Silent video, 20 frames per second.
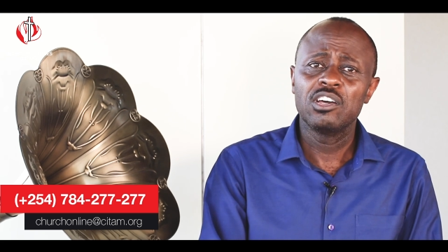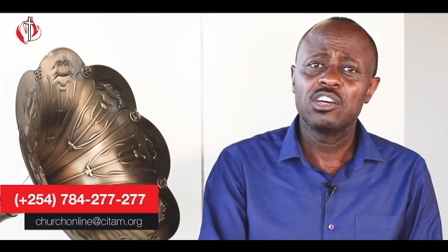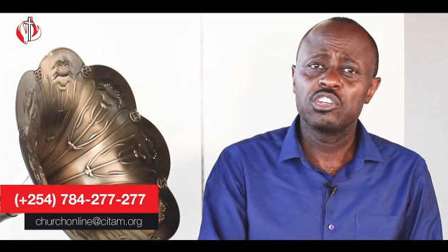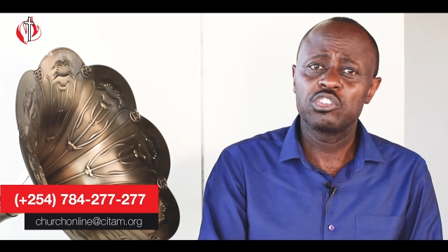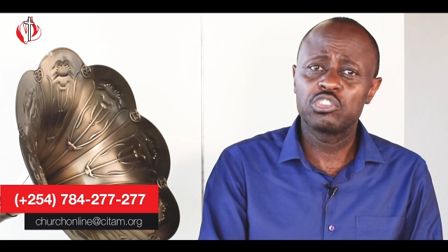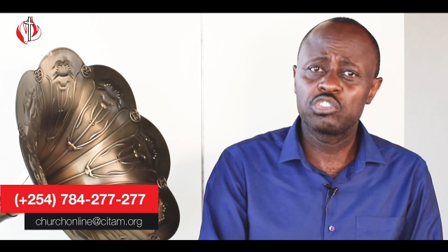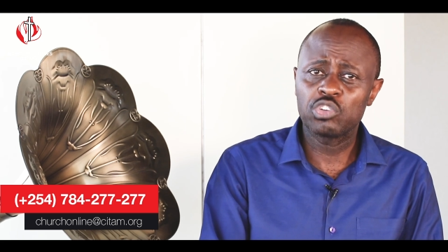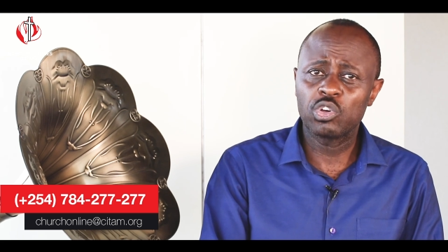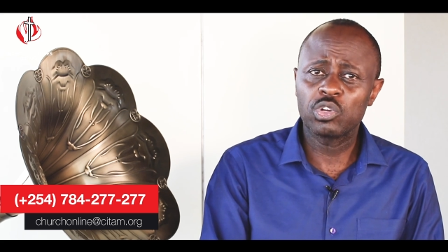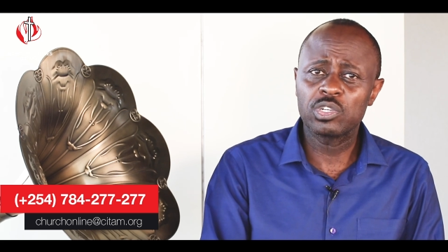
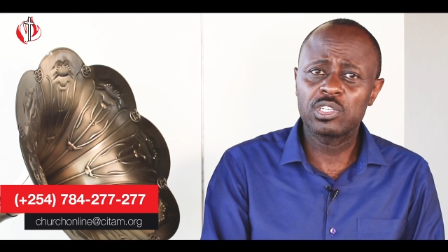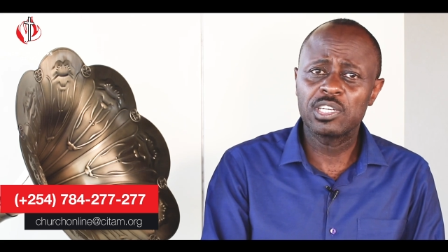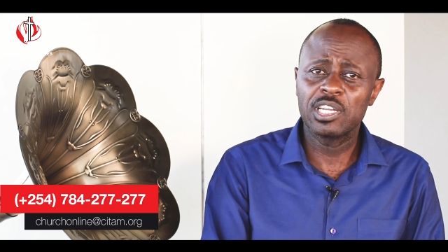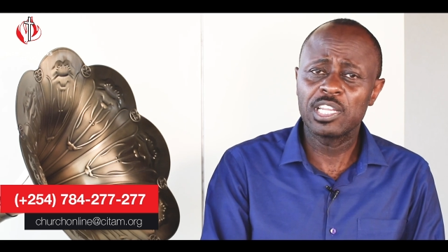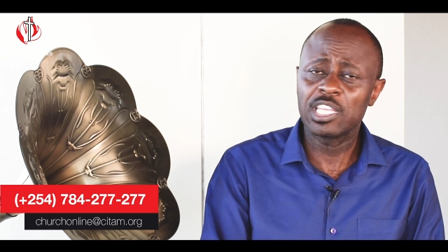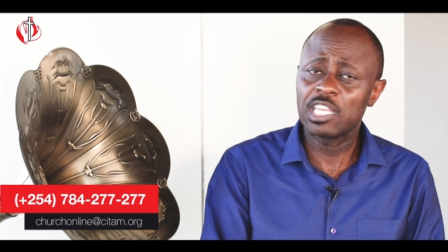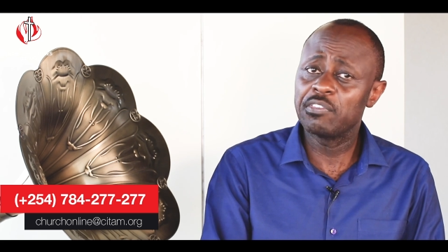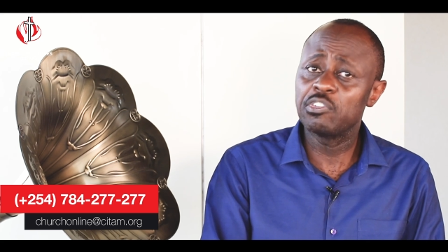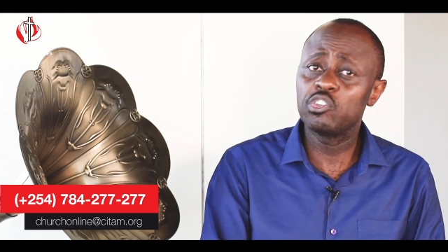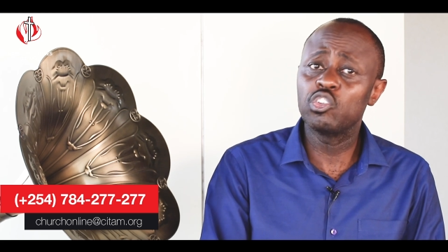shot
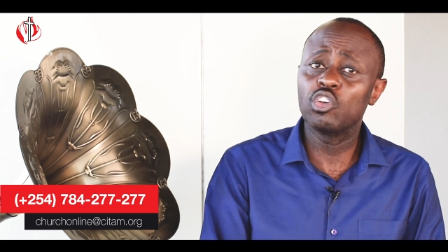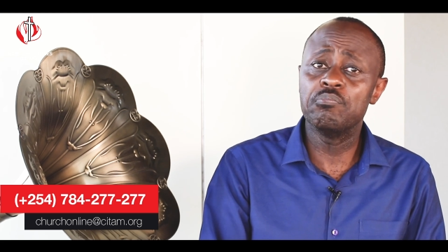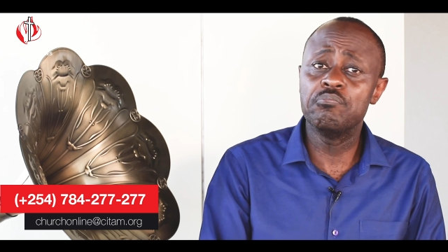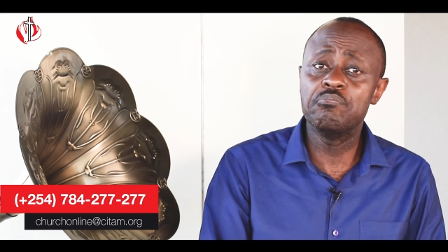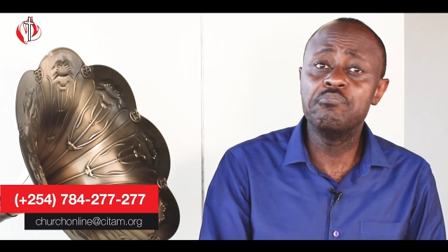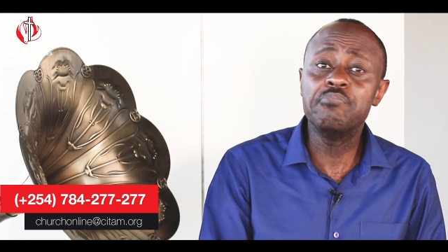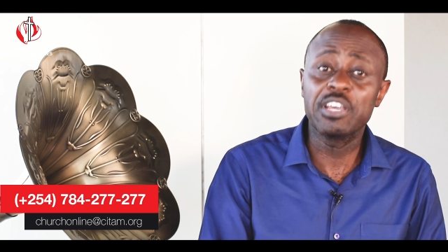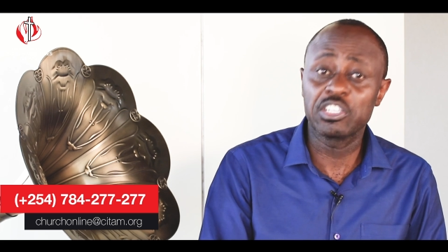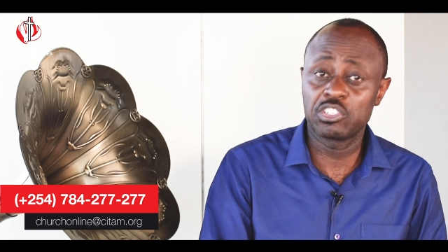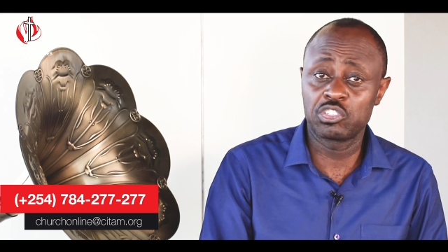and give it your
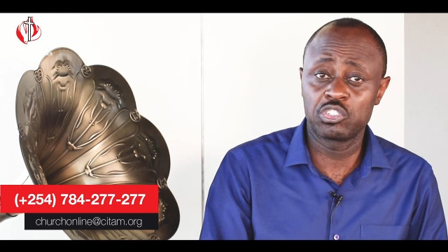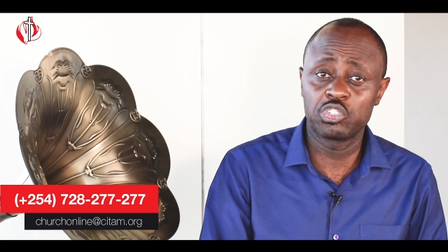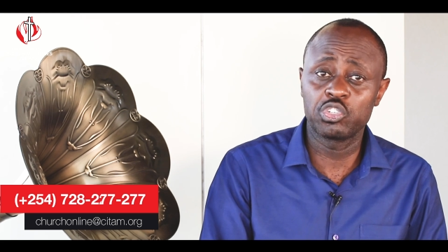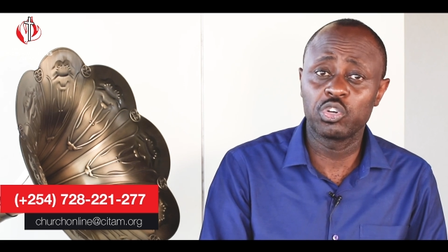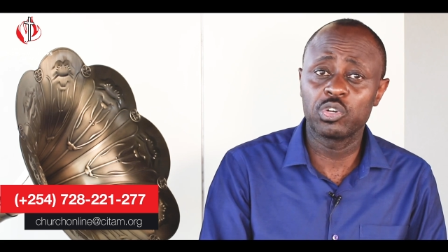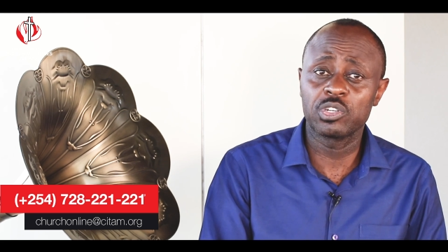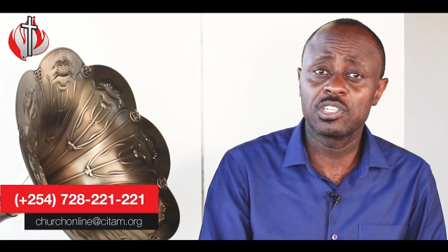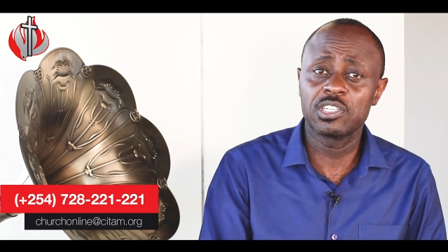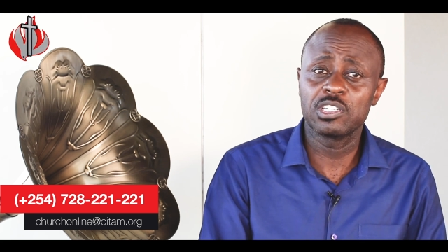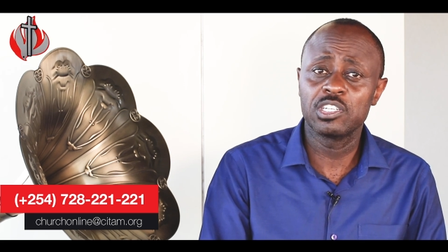best
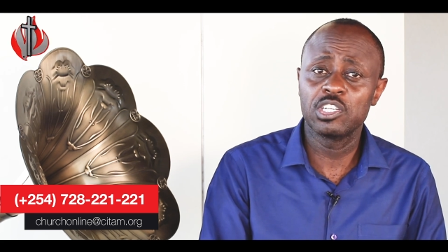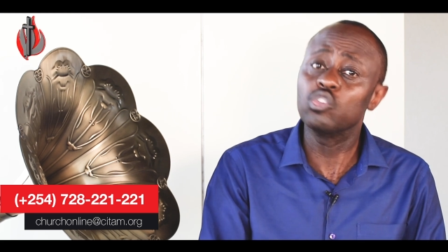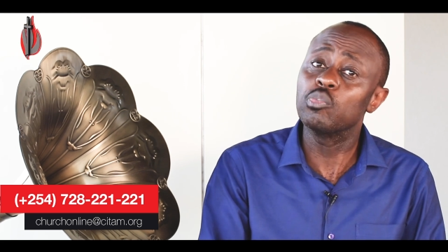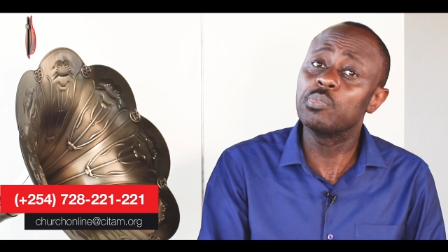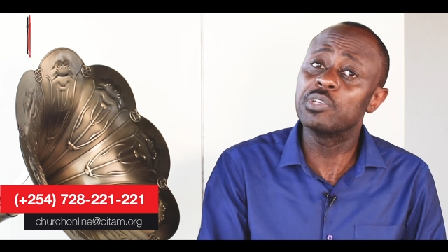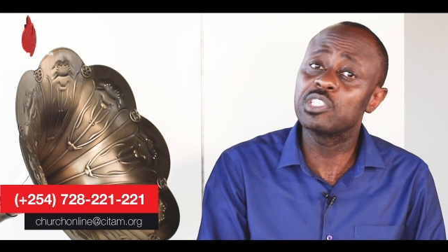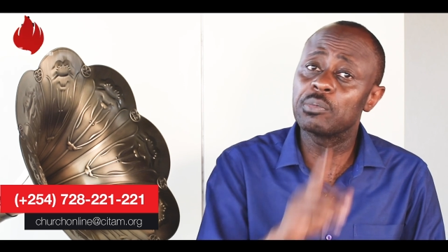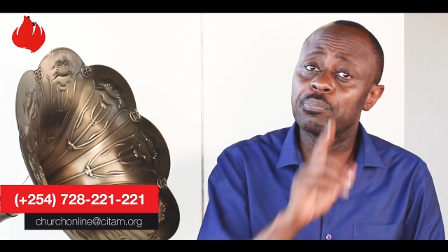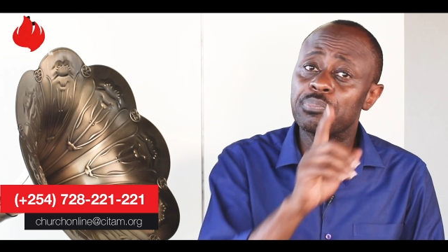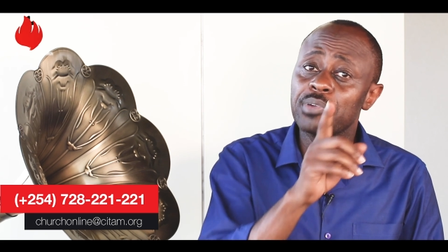shot. You'll
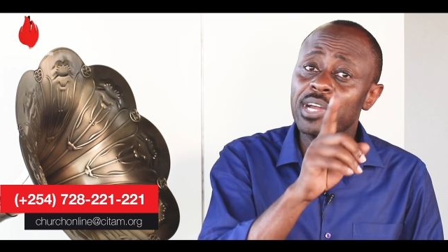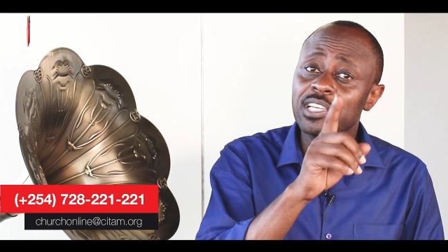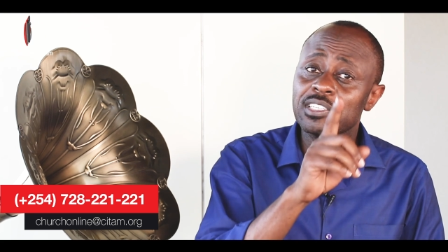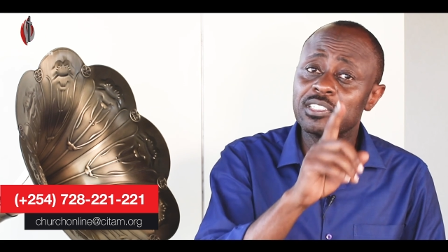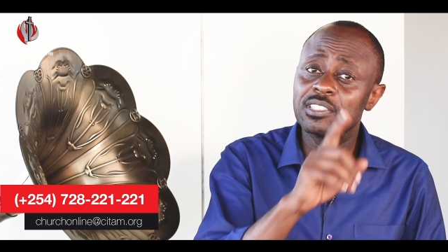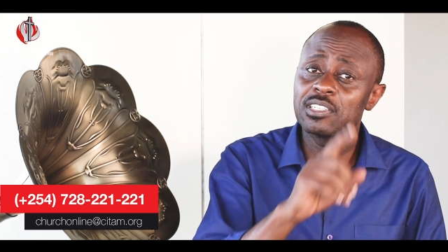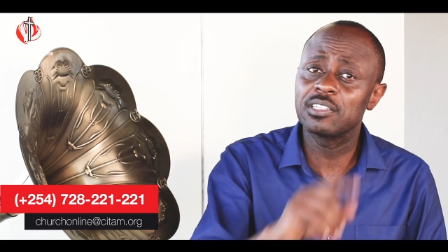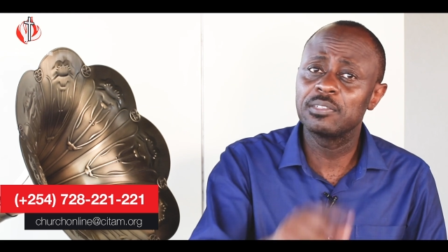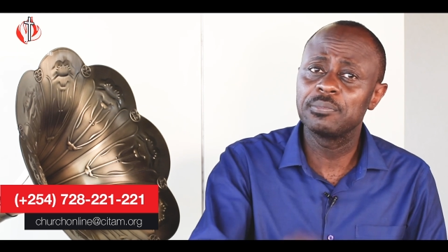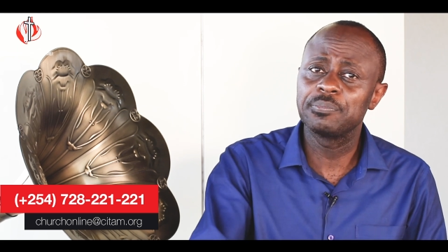be
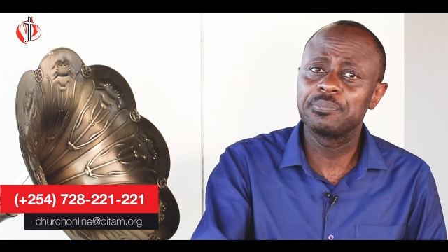surprised